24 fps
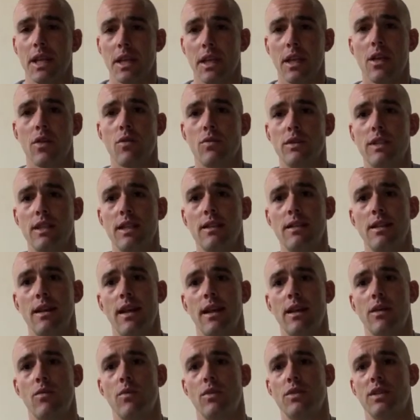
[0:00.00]
EOD
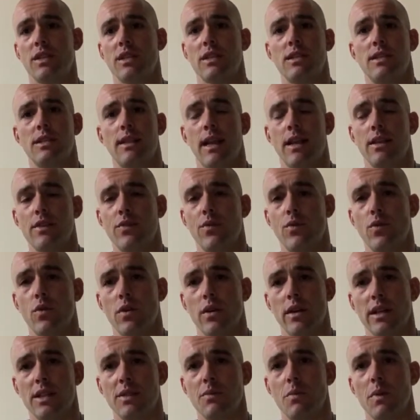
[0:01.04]
tech, which stands
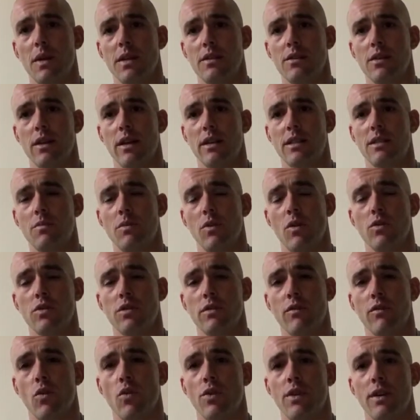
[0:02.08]
for Explos
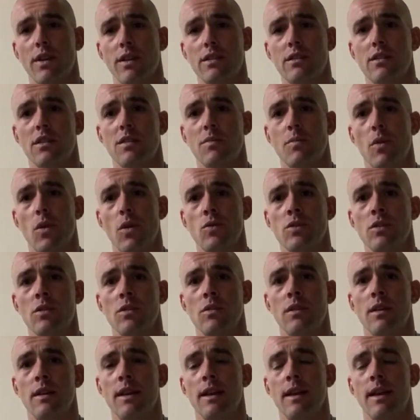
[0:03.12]
Explosive Ordnance
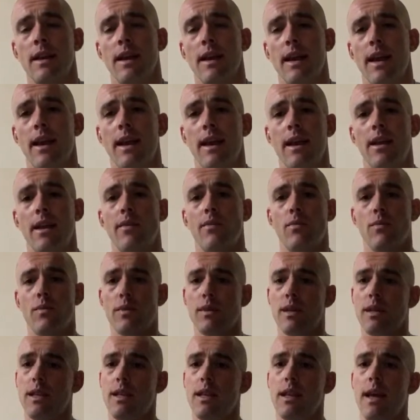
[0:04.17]
Disposal and
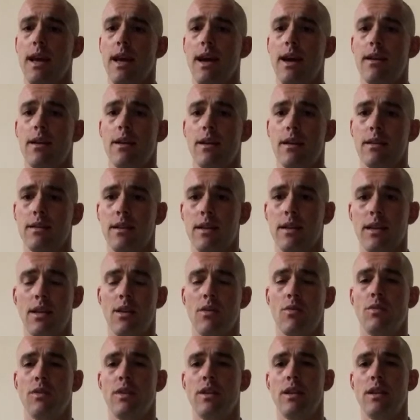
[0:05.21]
he had uh, the
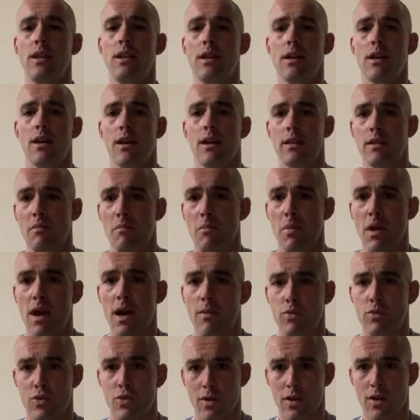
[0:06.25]
EOD, uh, the
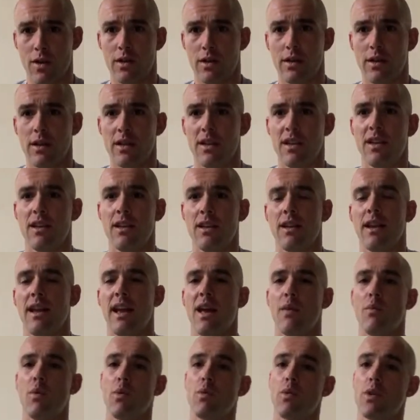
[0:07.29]
bomb truck,
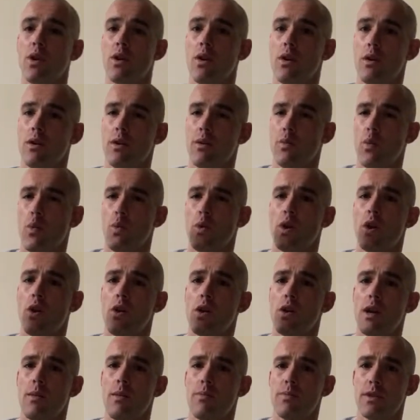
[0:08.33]
and we would we would
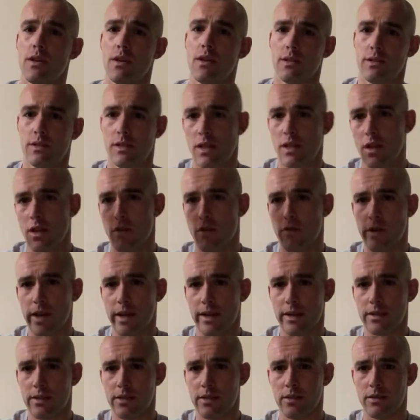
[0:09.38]
hook up the
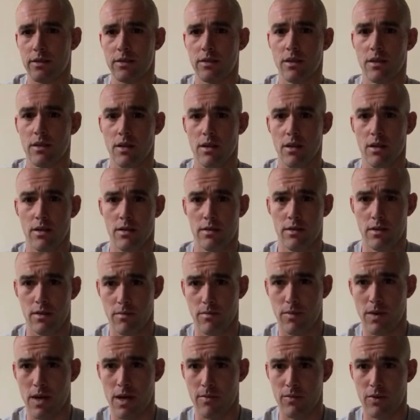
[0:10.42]
TRX to the to the
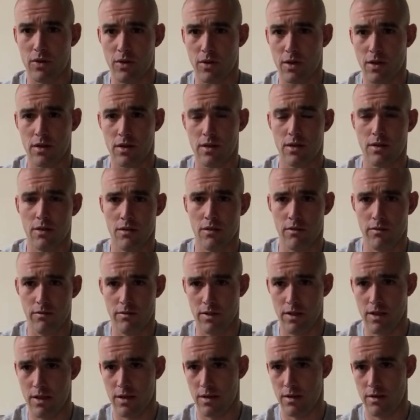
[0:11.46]
bomb truck over
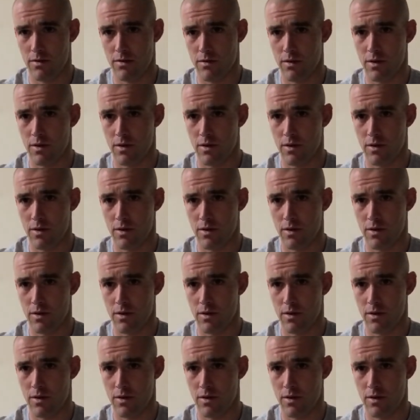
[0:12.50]
there,